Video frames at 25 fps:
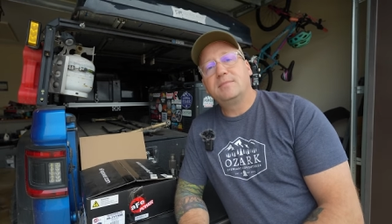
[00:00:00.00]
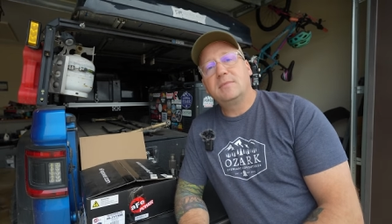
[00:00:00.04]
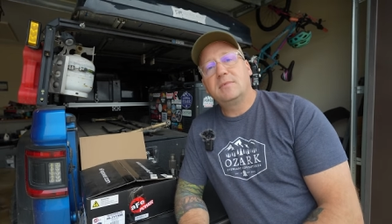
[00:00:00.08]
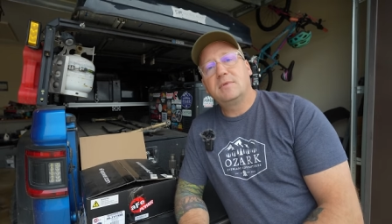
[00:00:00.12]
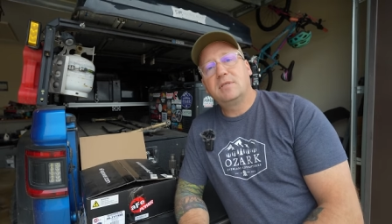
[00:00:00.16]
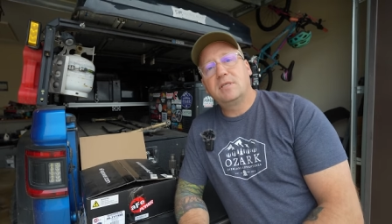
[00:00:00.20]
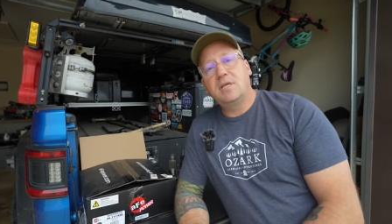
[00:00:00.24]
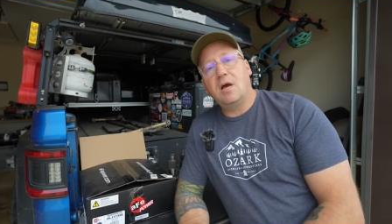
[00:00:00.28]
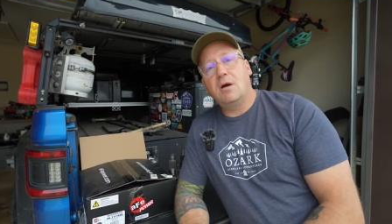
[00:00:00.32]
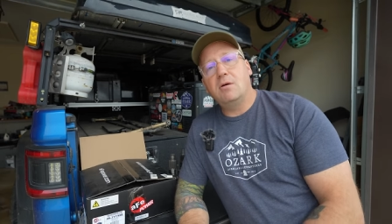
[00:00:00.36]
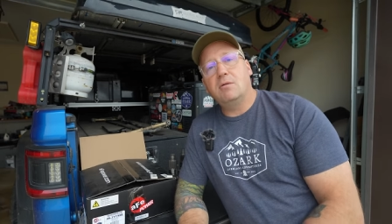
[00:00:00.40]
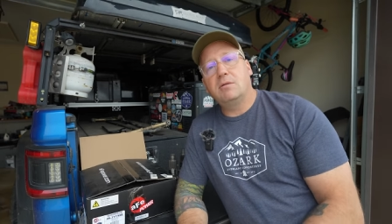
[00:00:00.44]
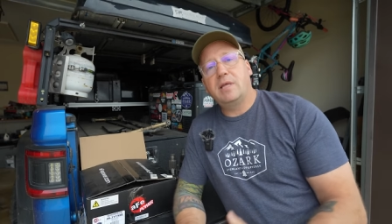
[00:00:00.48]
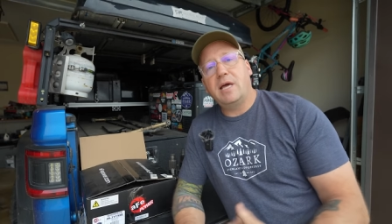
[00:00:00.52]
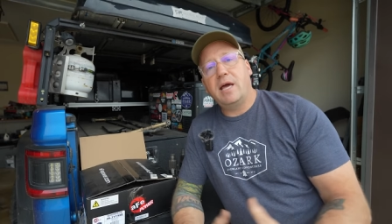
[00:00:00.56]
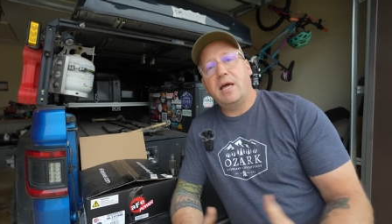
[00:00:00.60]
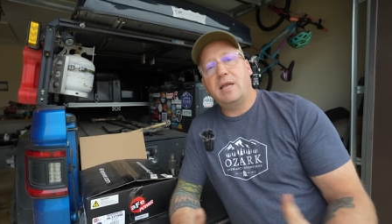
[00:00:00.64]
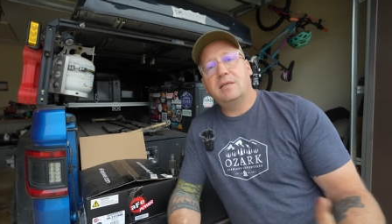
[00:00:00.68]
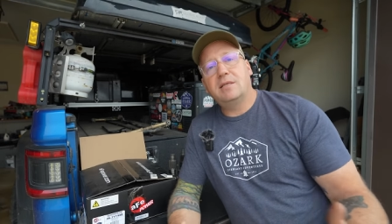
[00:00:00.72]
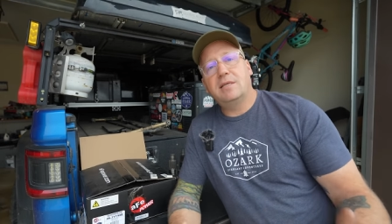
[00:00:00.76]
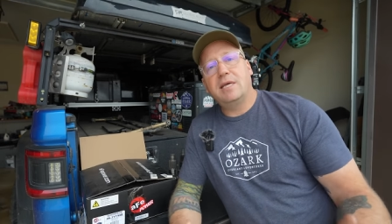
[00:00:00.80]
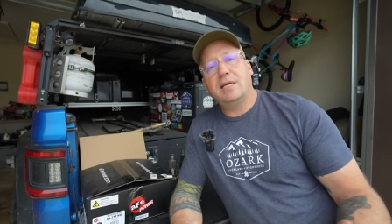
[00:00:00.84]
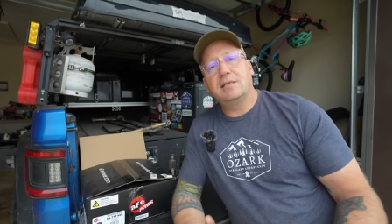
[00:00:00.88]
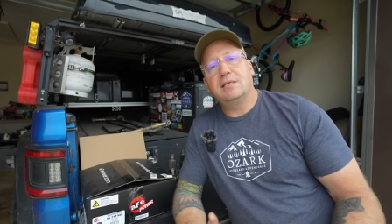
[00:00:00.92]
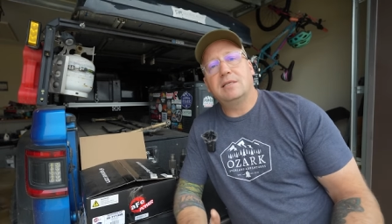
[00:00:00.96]
So
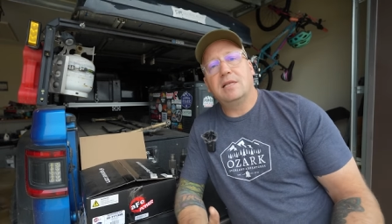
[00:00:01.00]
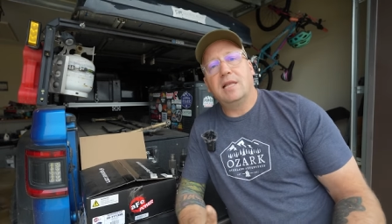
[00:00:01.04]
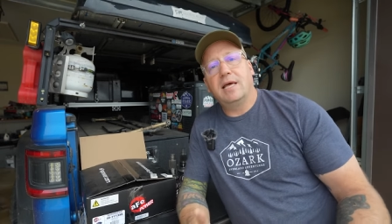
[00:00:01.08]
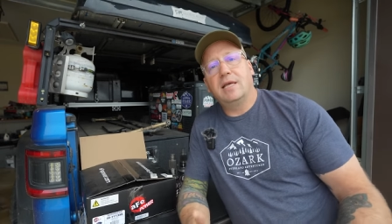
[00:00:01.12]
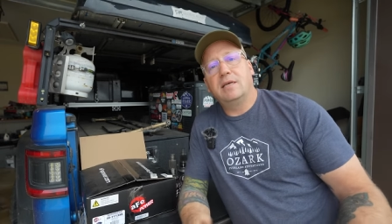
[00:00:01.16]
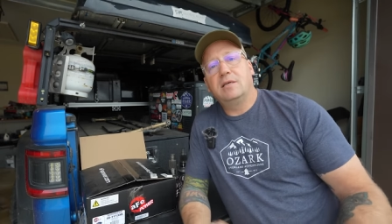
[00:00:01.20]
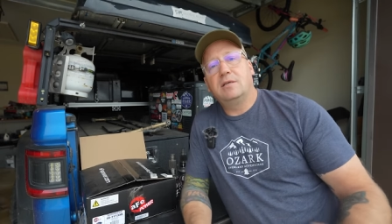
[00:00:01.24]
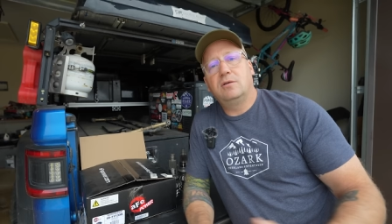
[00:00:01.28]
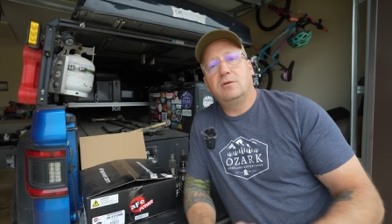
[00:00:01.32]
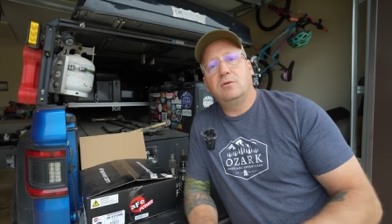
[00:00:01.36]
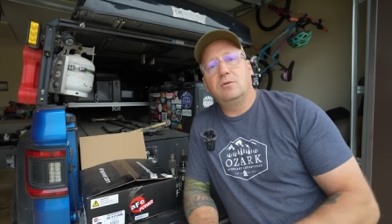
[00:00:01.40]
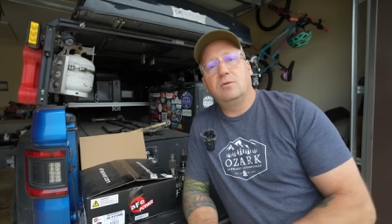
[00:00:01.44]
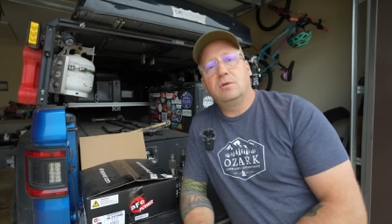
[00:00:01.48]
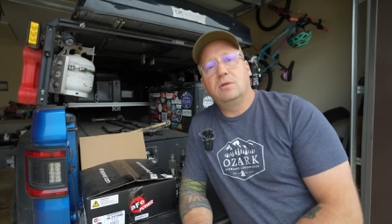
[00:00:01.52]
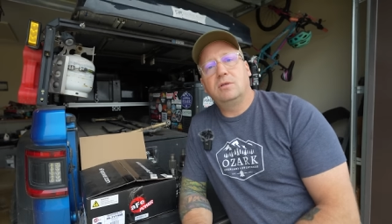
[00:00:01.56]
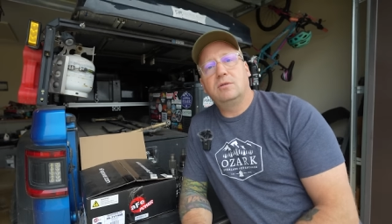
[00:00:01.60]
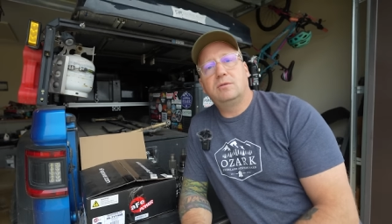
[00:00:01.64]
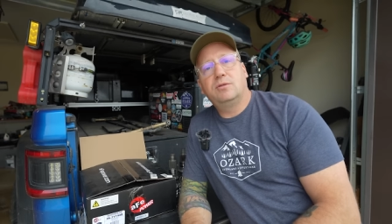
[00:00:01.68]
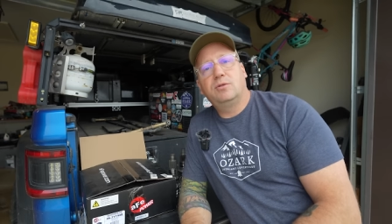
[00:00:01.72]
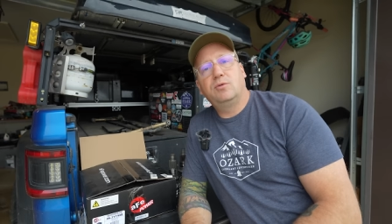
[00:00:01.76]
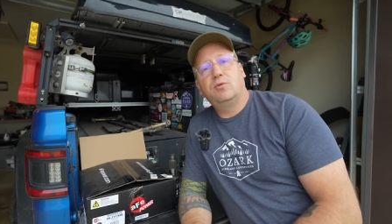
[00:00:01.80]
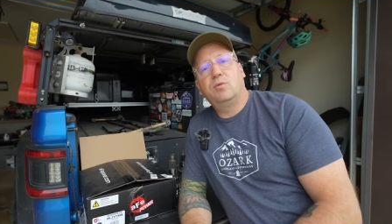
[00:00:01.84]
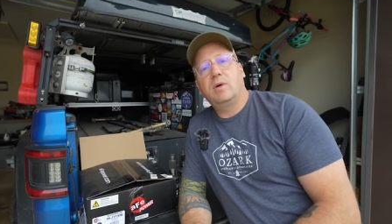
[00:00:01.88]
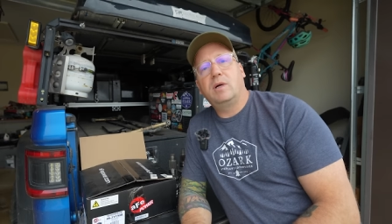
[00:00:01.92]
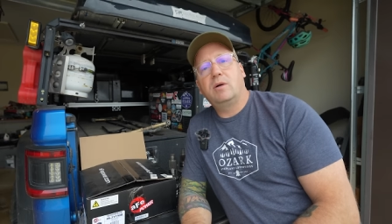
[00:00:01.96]
that has led to
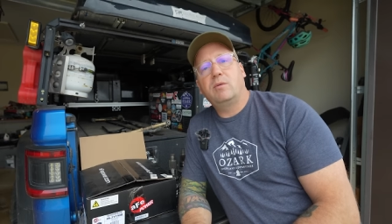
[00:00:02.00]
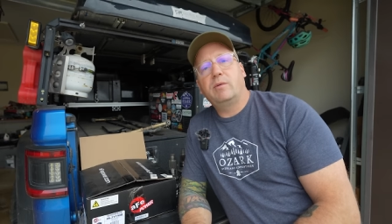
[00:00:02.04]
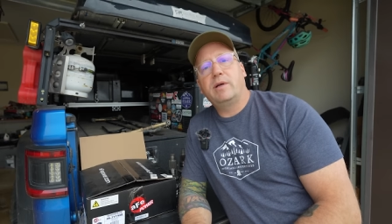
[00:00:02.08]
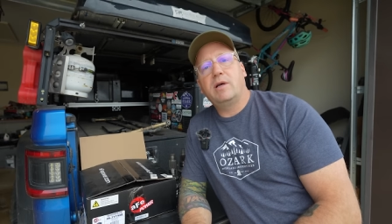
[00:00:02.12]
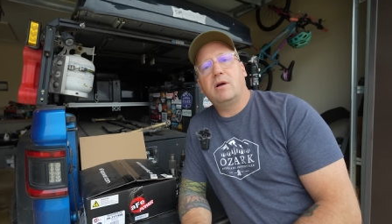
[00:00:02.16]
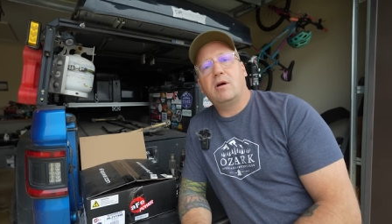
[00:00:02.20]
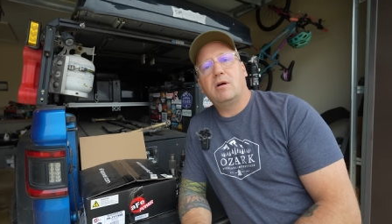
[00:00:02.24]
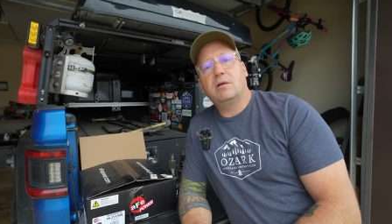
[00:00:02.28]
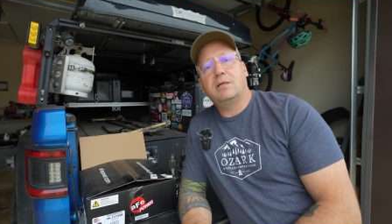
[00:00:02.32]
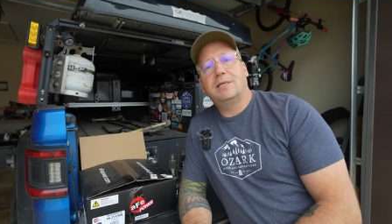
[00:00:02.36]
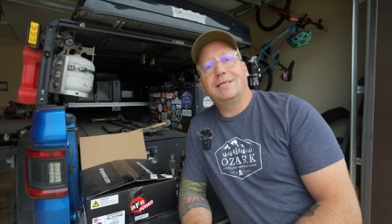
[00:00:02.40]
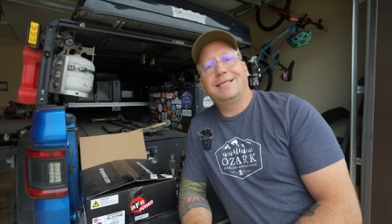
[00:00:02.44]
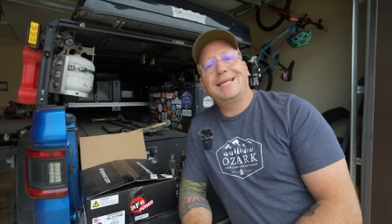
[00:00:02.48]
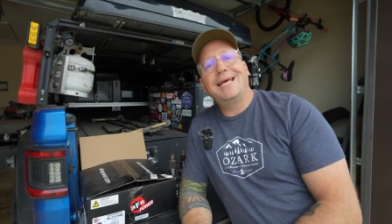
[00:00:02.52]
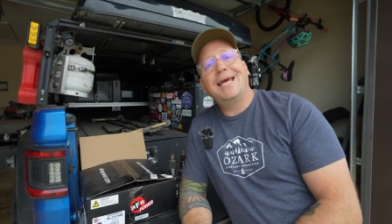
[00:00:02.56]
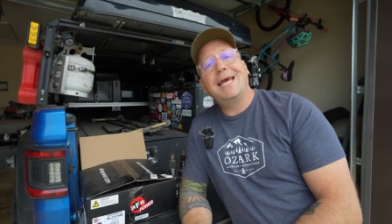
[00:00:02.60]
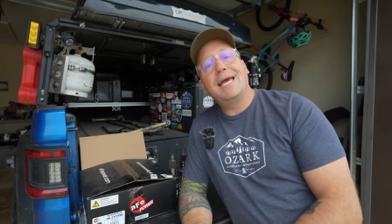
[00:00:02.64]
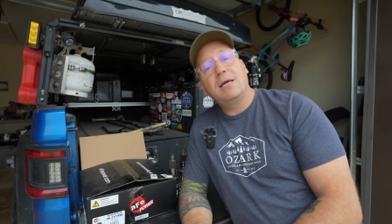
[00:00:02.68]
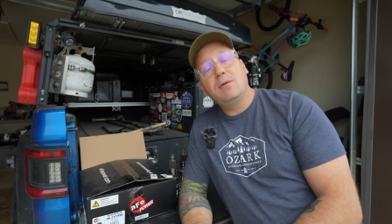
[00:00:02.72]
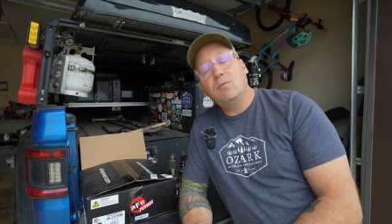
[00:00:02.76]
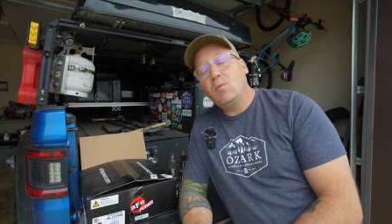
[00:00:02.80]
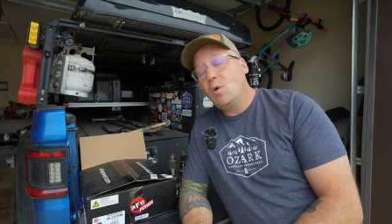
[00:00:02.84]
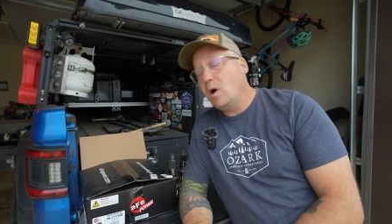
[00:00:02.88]
where we are today,